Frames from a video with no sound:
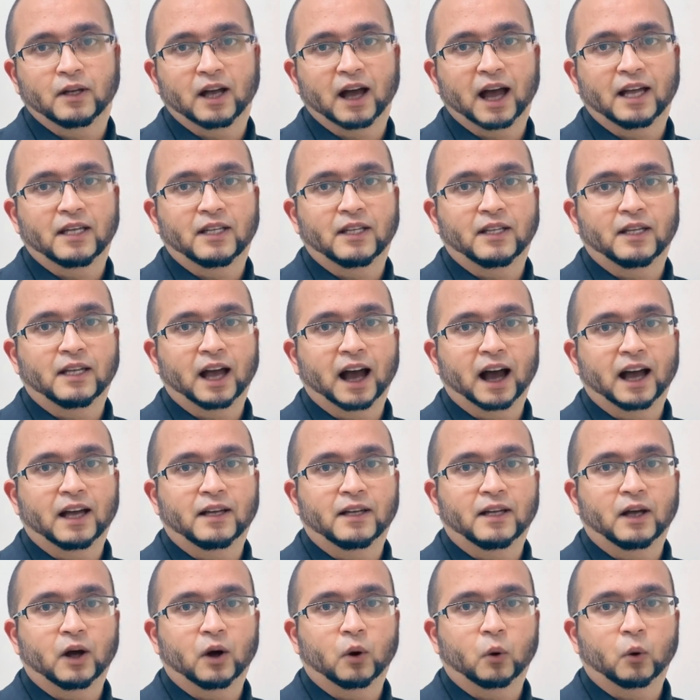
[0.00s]

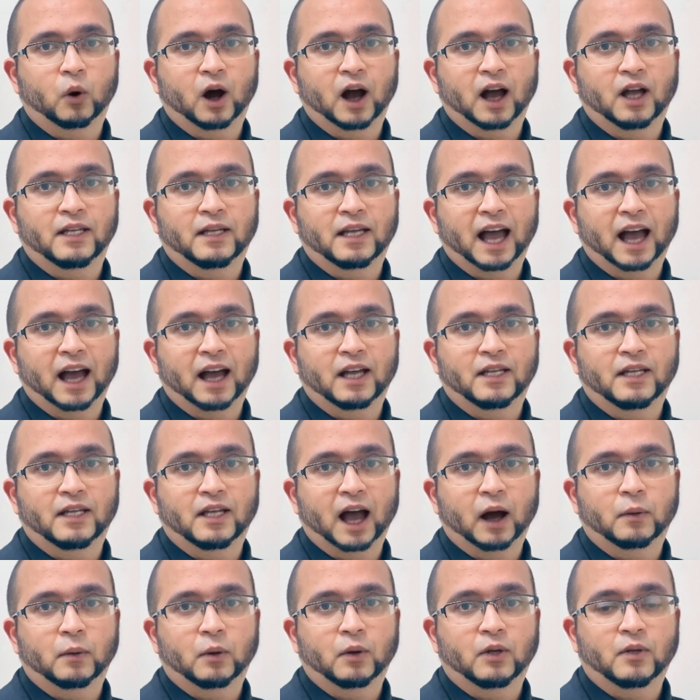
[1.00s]
Instead, we could take a
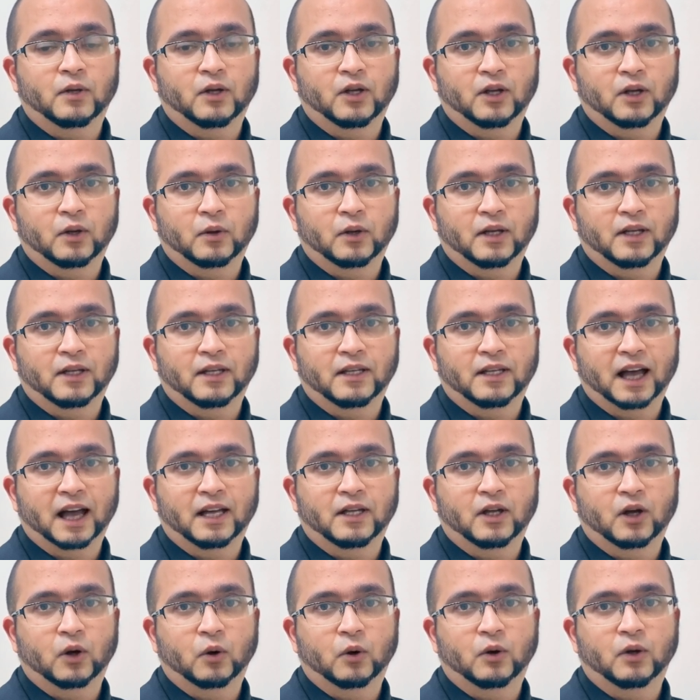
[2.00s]
sample of students
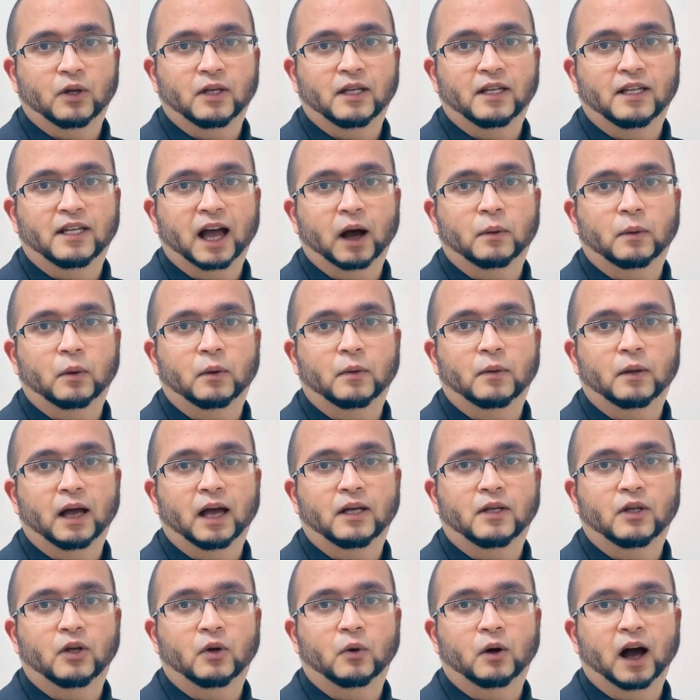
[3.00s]
and use the sample
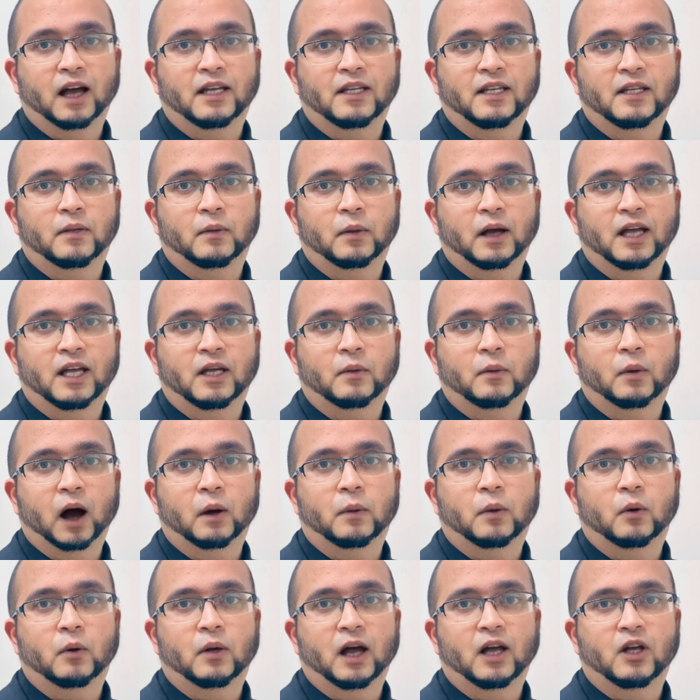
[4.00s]
mean to estimate the
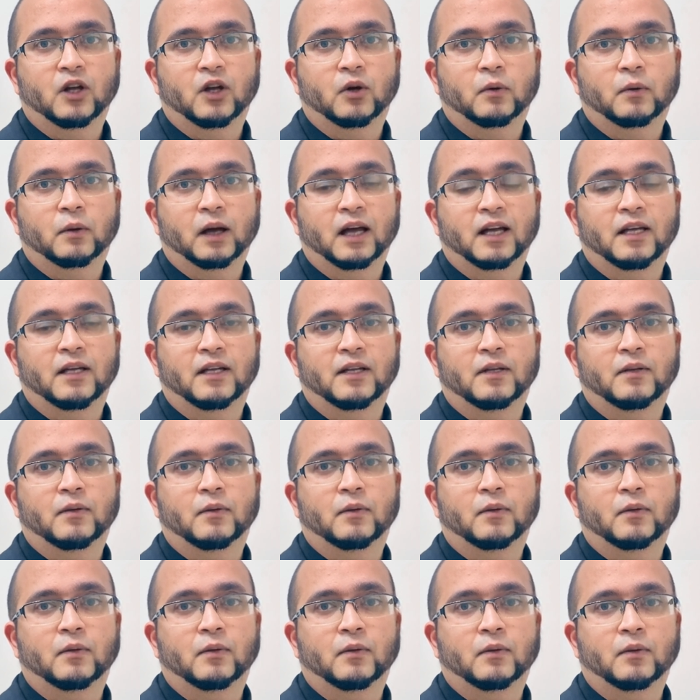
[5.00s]
population mean.
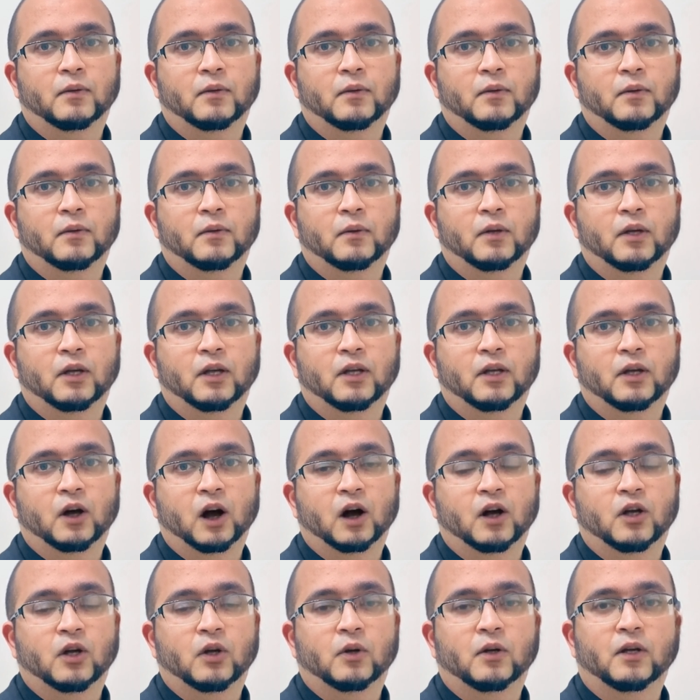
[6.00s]
The
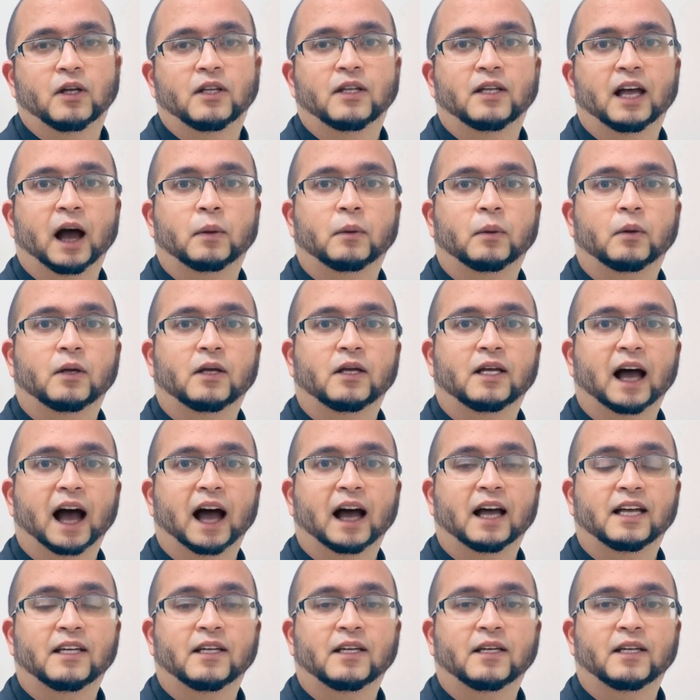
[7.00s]
larger the sample
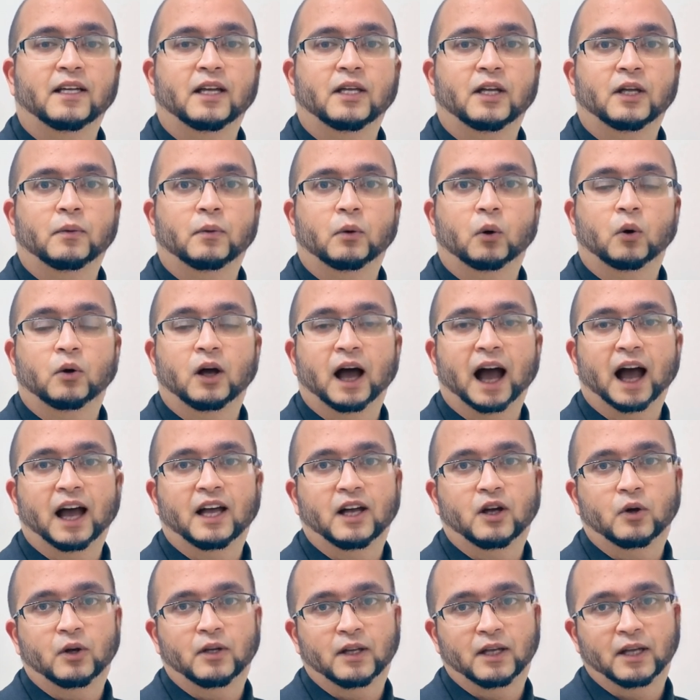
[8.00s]
size, the more
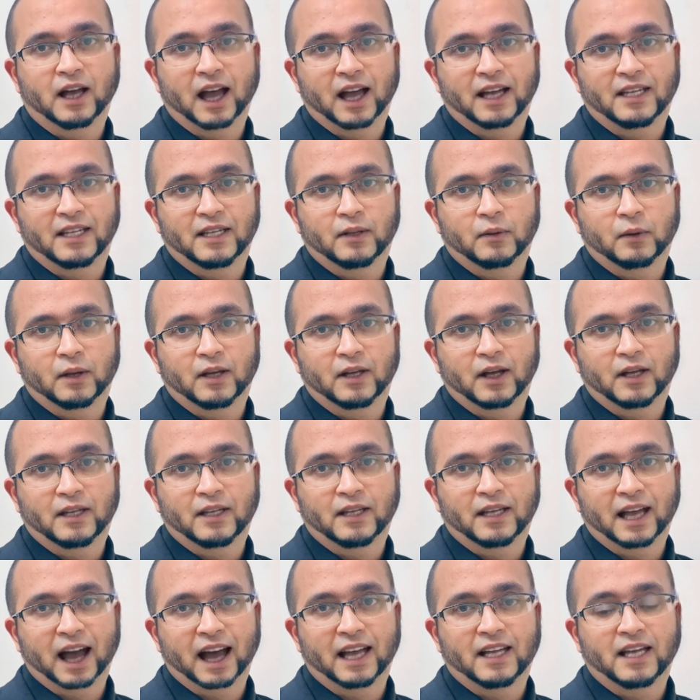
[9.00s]
accurate the estimate
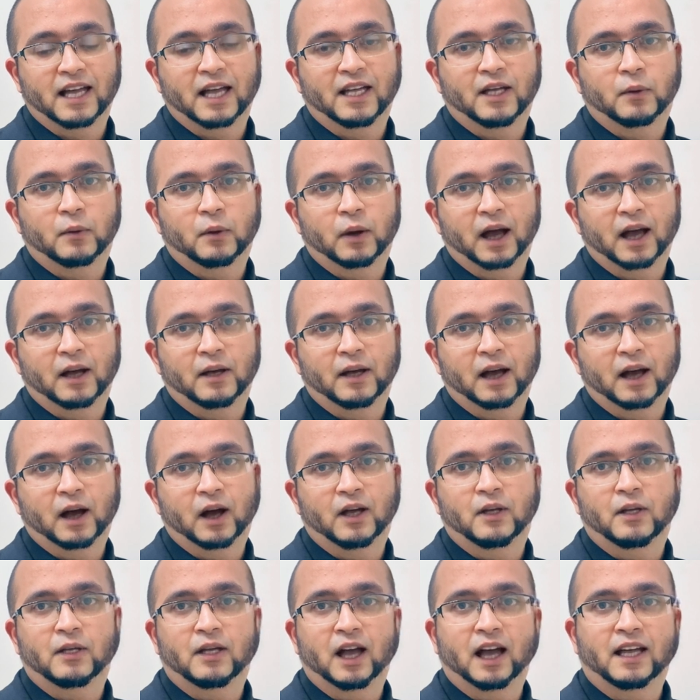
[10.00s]
is likely to be,
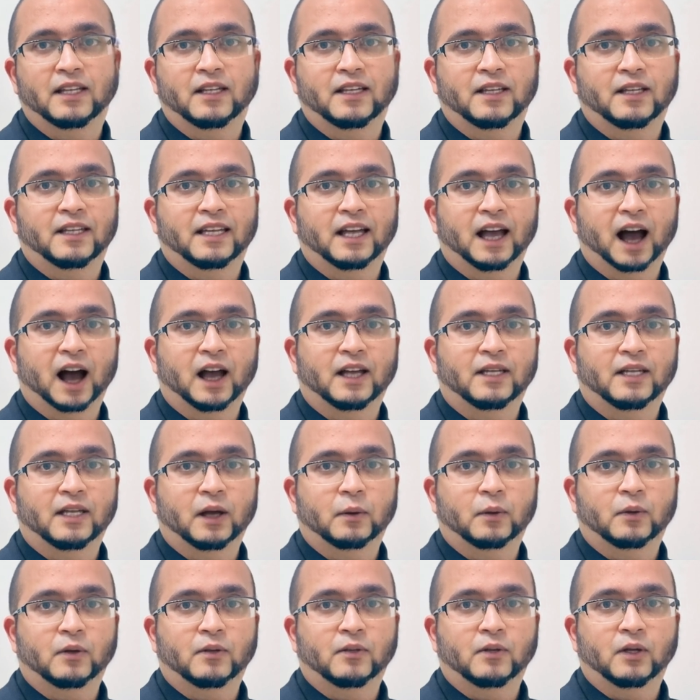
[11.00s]
thanks to the
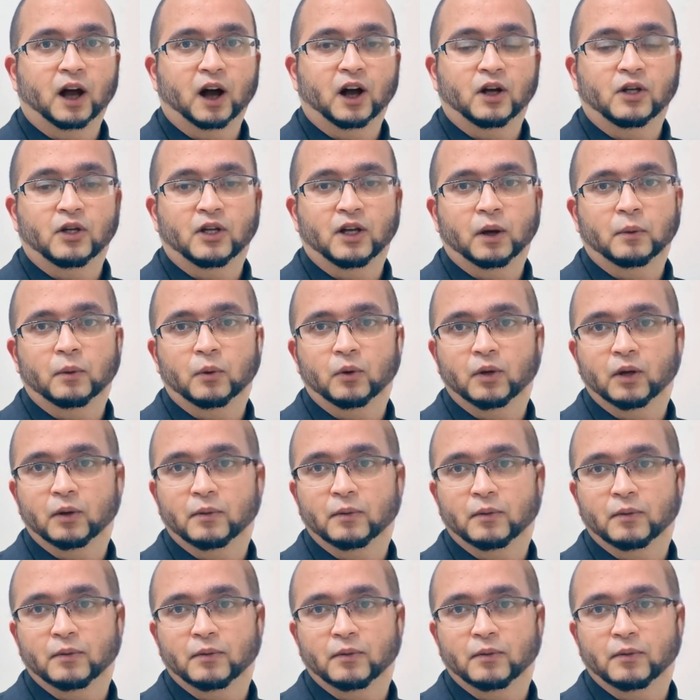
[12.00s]
concept of large number.